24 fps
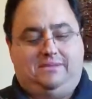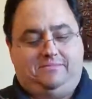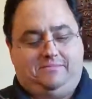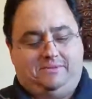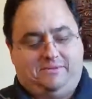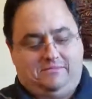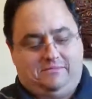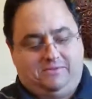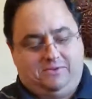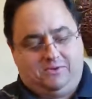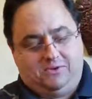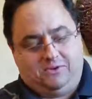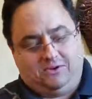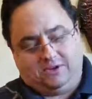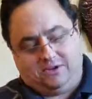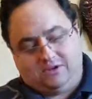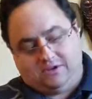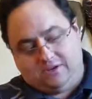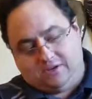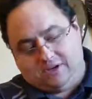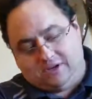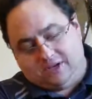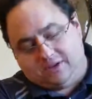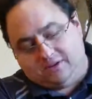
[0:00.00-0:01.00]
I'm going to
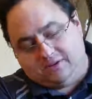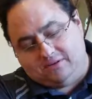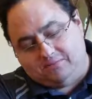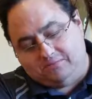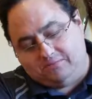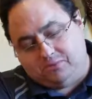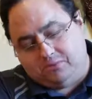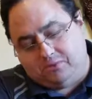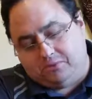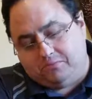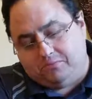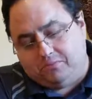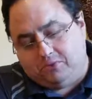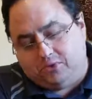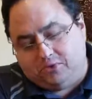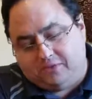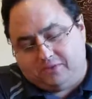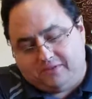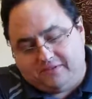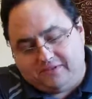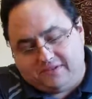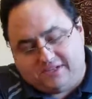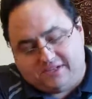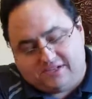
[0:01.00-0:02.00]
go ahead and put both
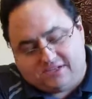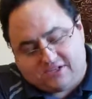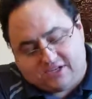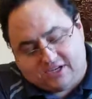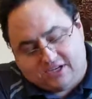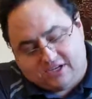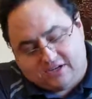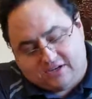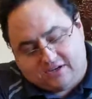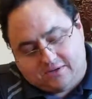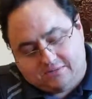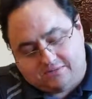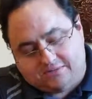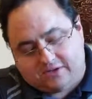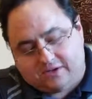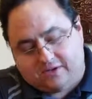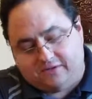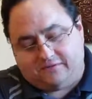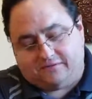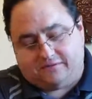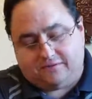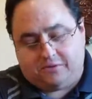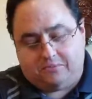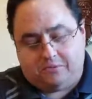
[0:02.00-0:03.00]
of his straight arms
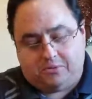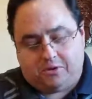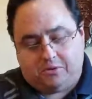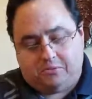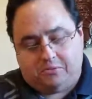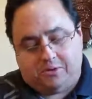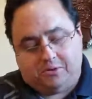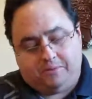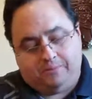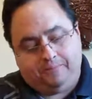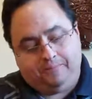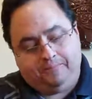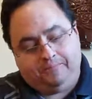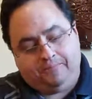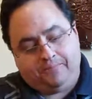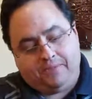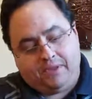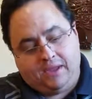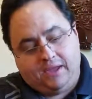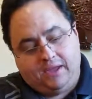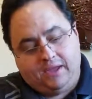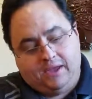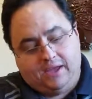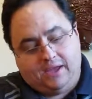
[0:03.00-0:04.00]
on for the moment,
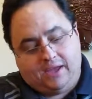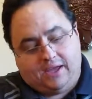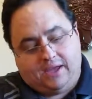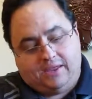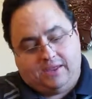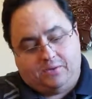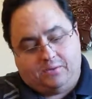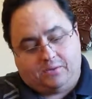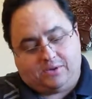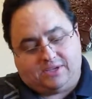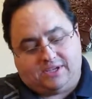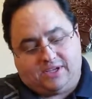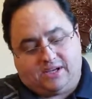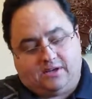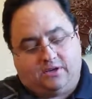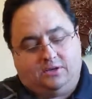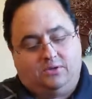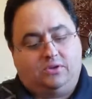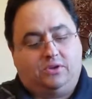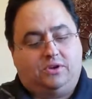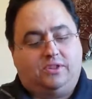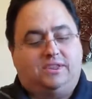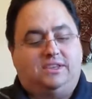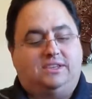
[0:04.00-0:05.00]
and then we'll take a
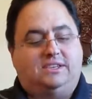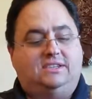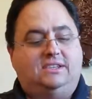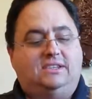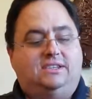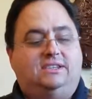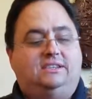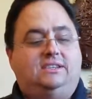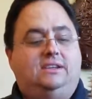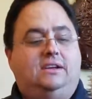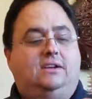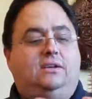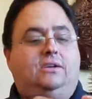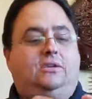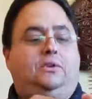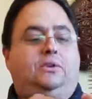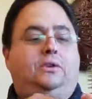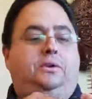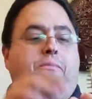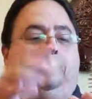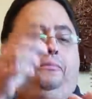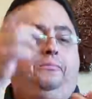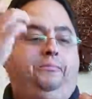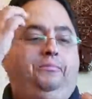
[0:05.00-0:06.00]
look at the detail on
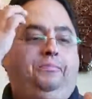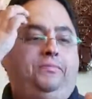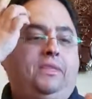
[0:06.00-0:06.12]
him.